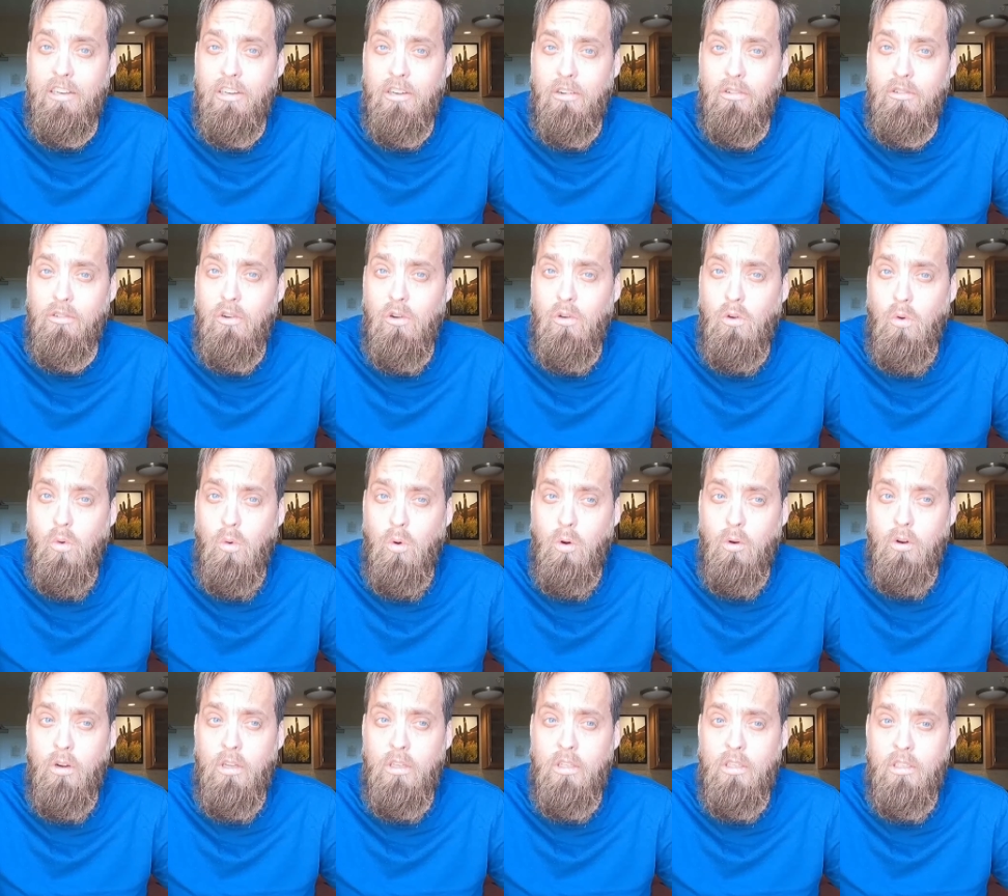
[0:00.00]
You know, don't
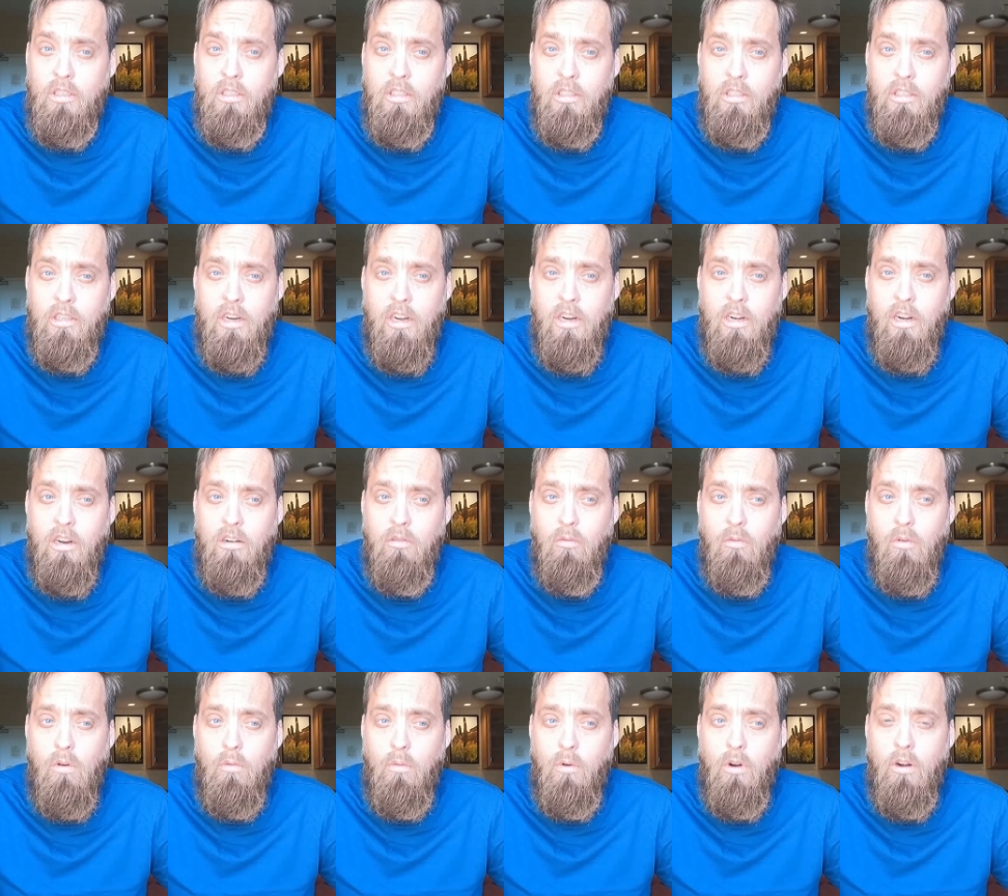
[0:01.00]
quote us. This is kind of
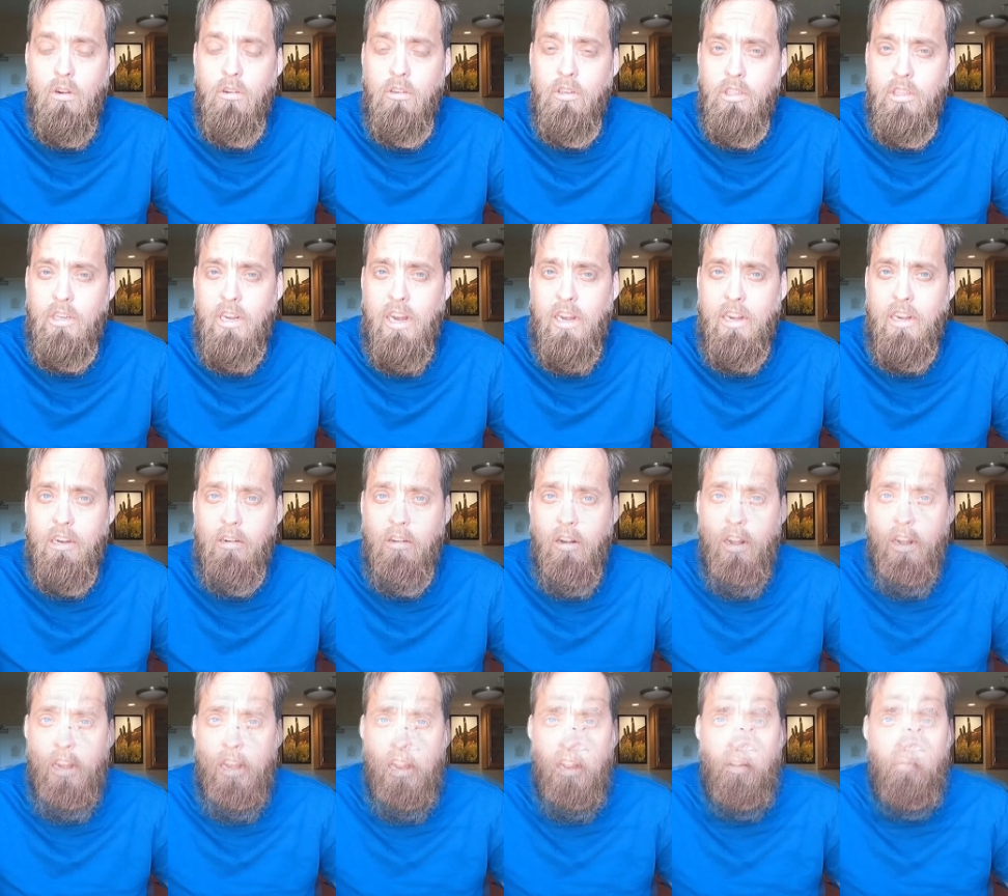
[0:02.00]
what we're understanding
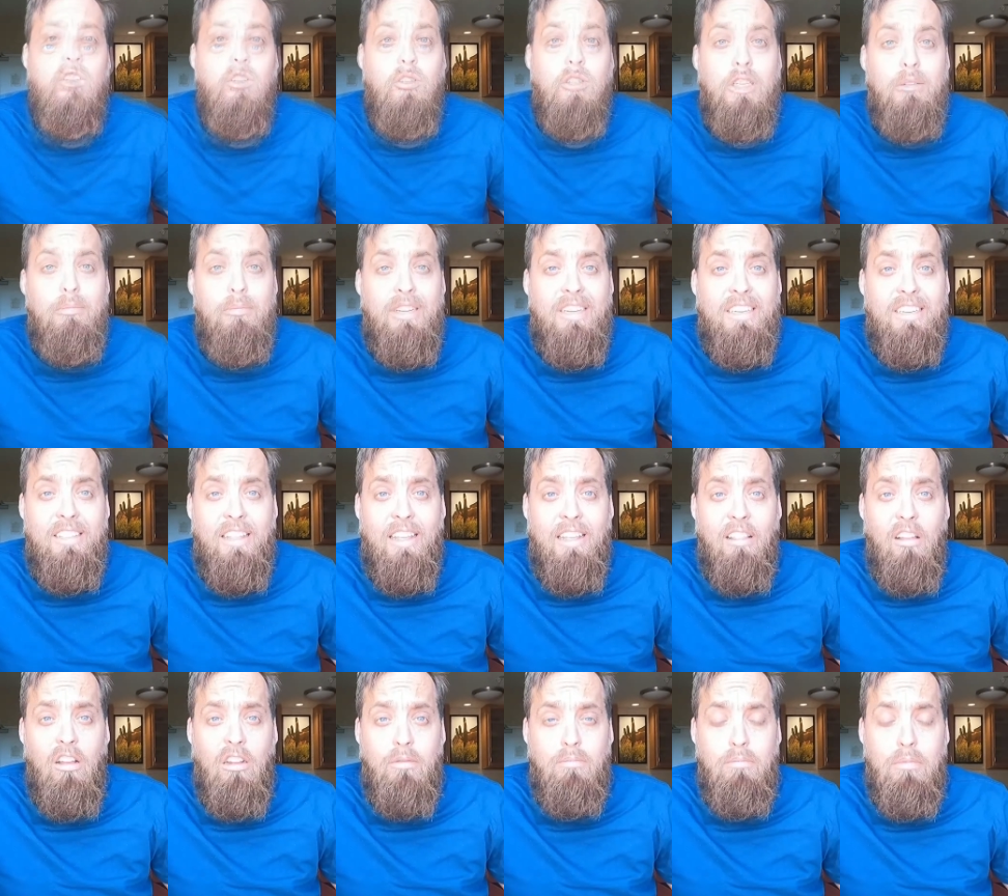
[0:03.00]
right now. So it seems like they
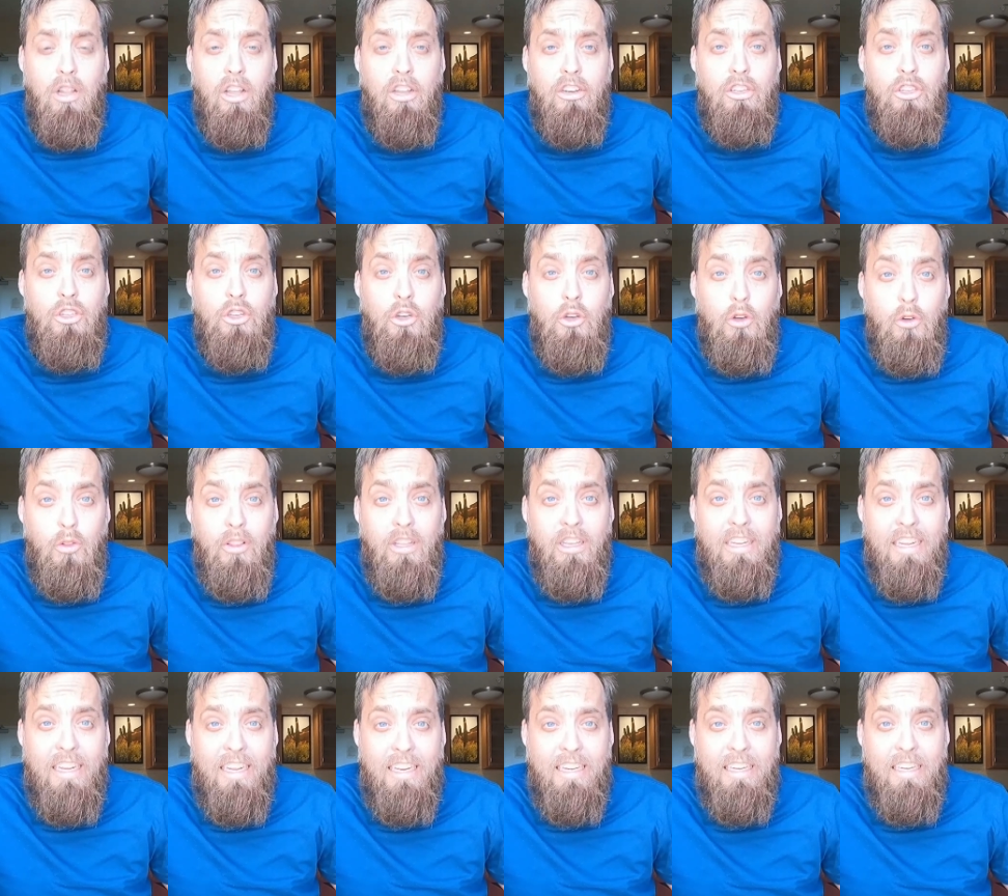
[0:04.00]
lost blood to the
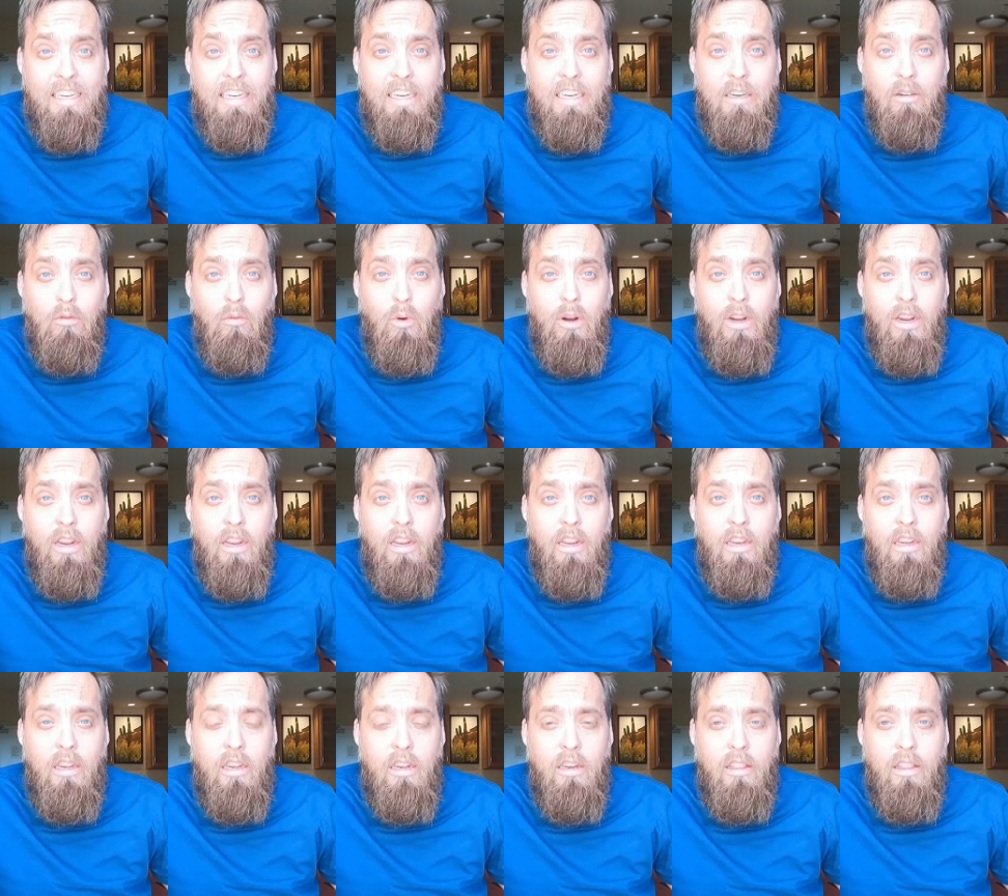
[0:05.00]
kidney
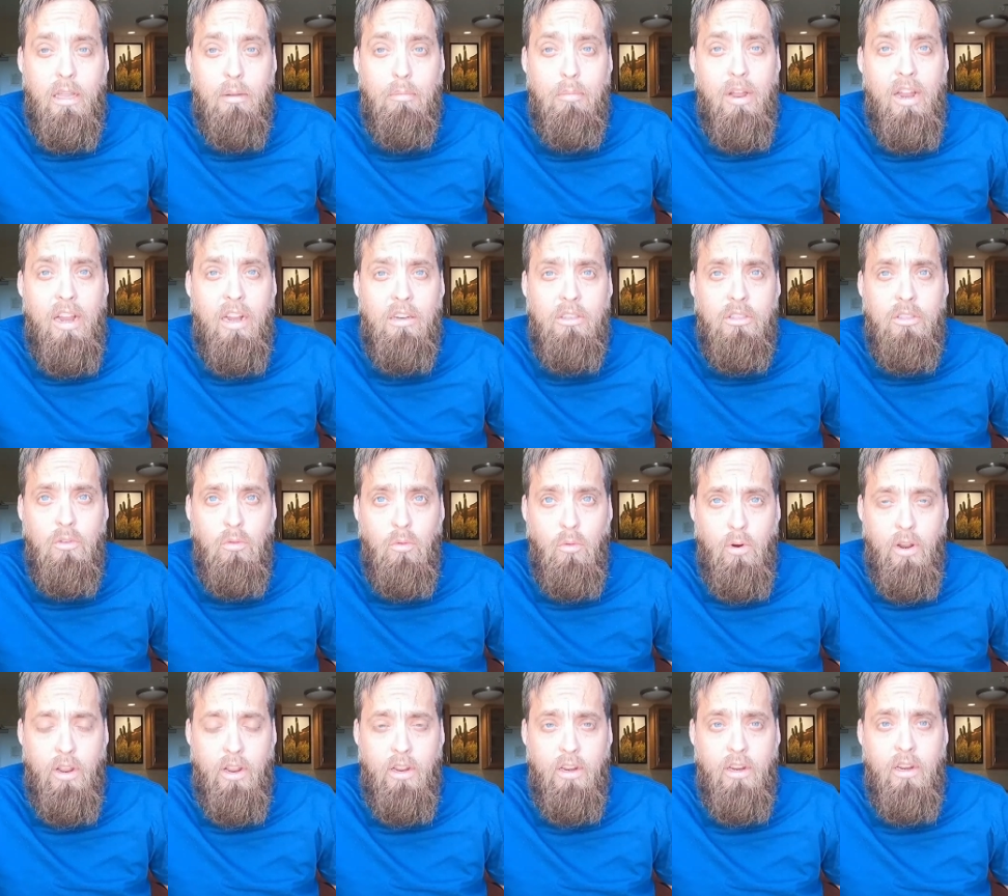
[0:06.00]
when they passed
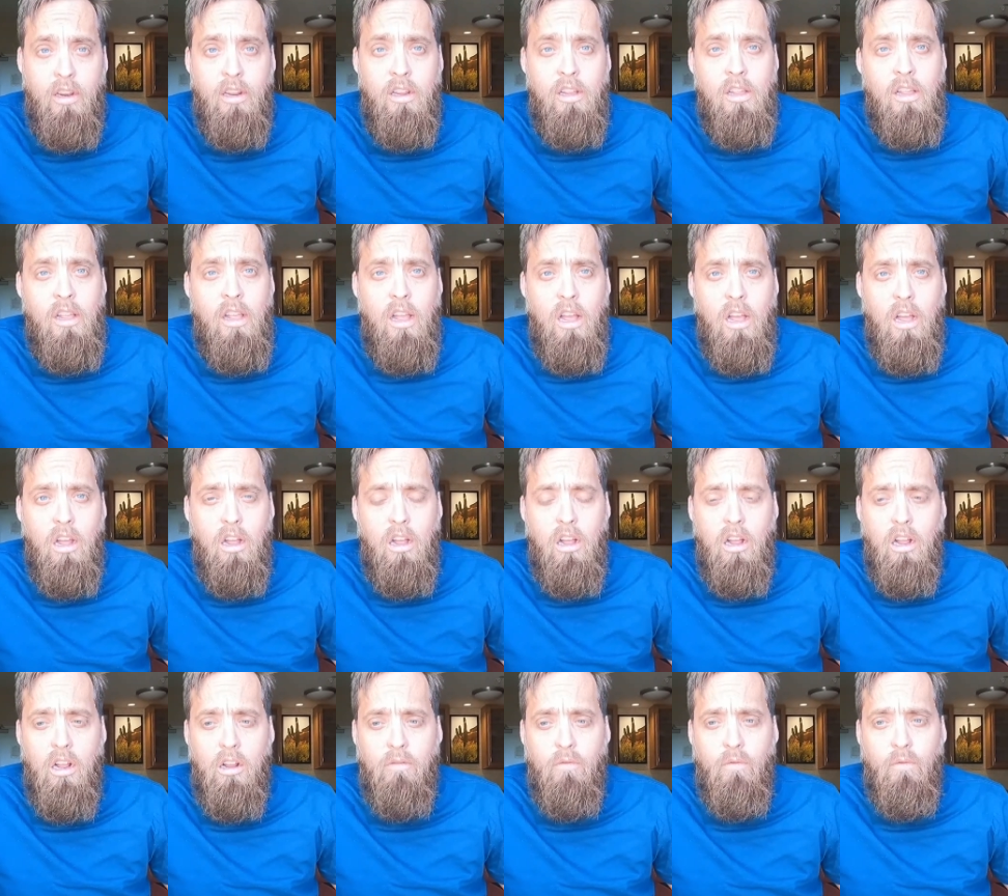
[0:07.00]
away,
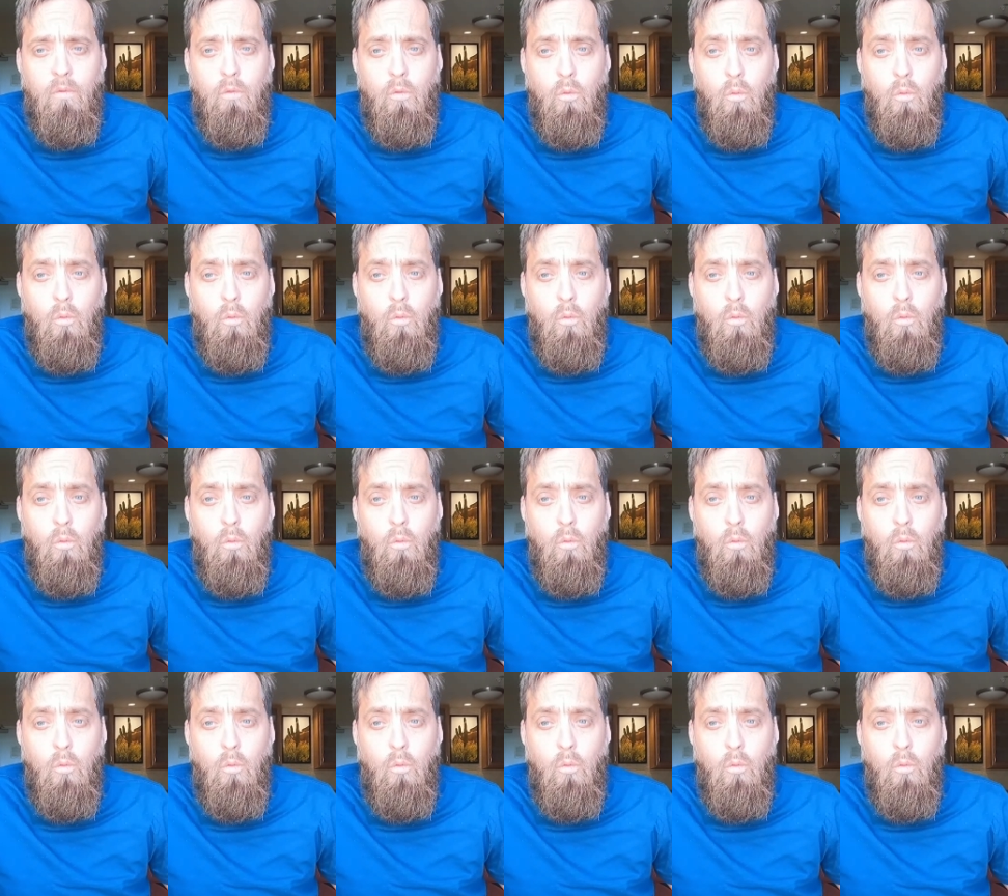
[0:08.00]
um,